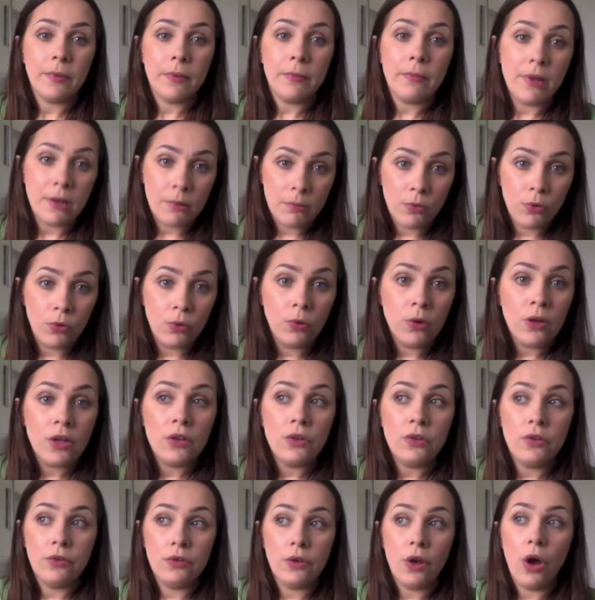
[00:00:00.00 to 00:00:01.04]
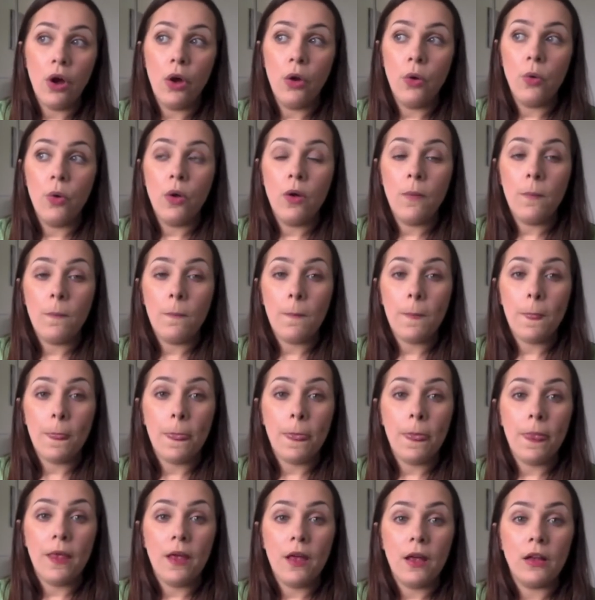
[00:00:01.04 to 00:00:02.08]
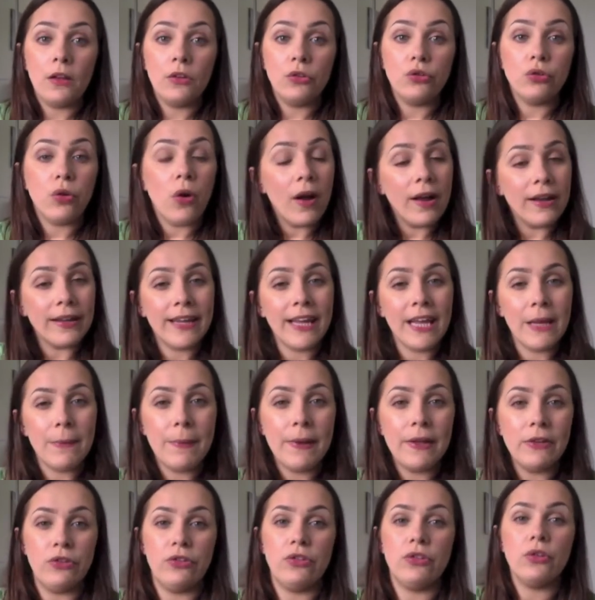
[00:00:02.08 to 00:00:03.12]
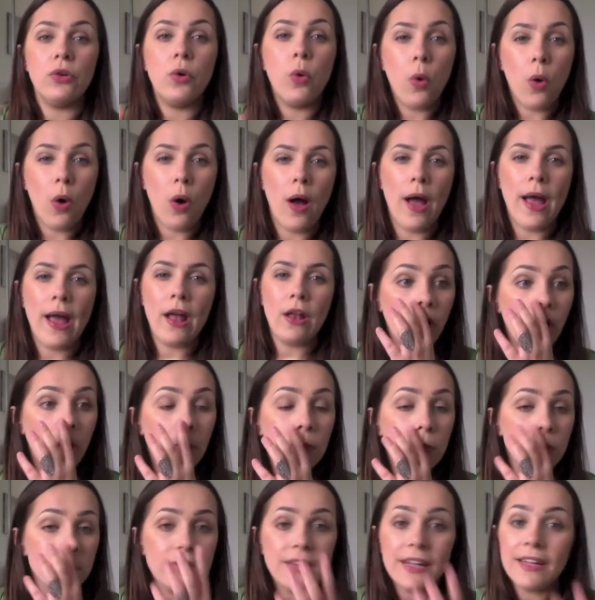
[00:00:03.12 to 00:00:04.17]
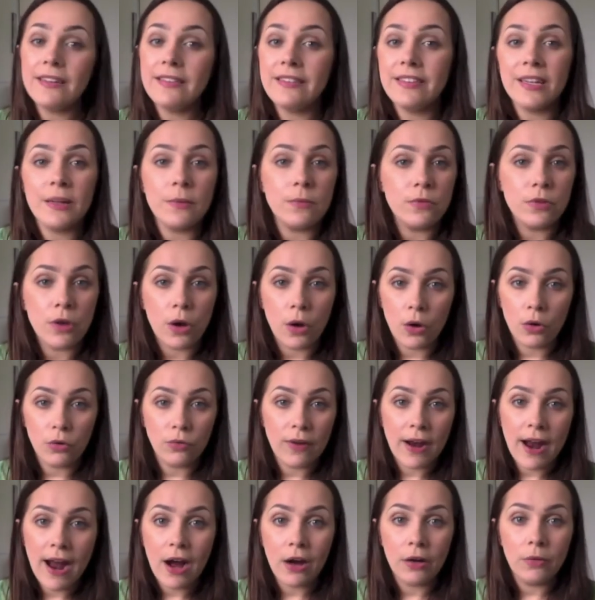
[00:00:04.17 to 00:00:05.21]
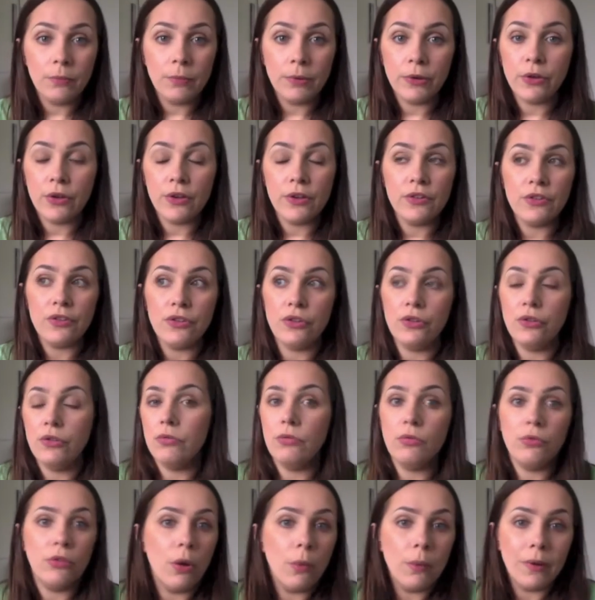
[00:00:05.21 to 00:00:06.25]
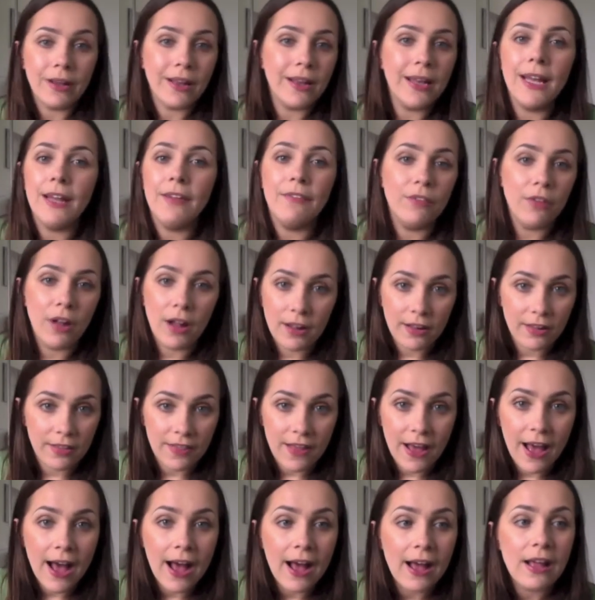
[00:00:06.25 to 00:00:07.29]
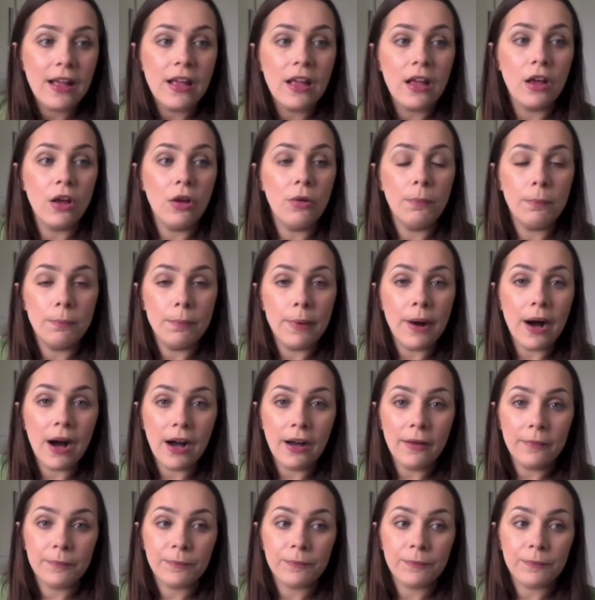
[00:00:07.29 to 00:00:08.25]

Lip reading: be minimal, so try and keep it just quiet. I'm not saying tiptoe around, because no one can live like that, but